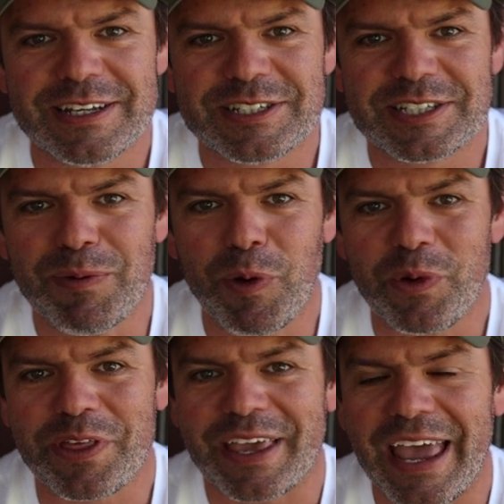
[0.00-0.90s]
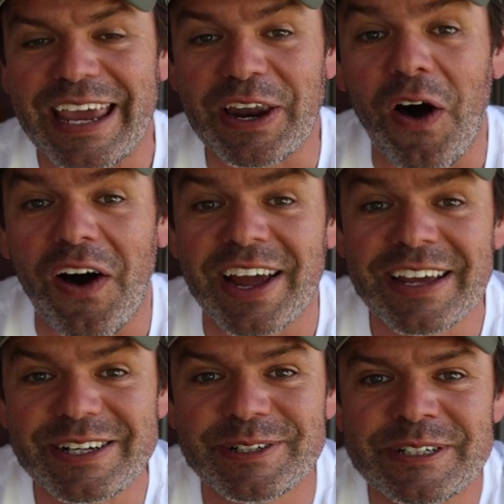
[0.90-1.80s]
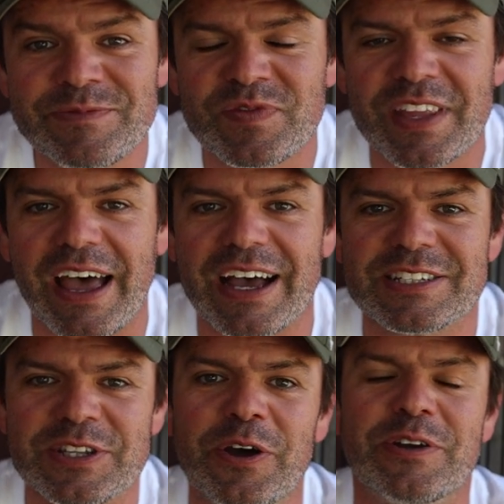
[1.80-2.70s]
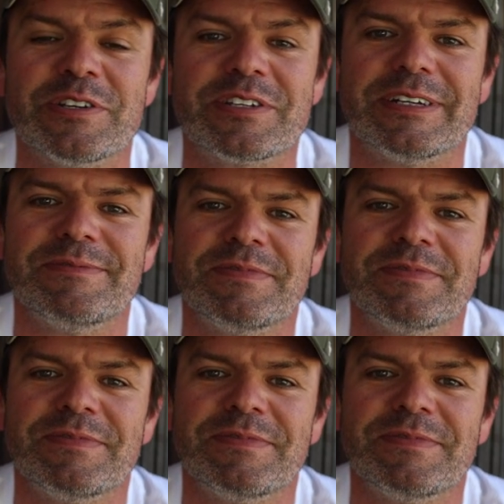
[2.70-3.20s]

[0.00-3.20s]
someone with a keen eye has noticed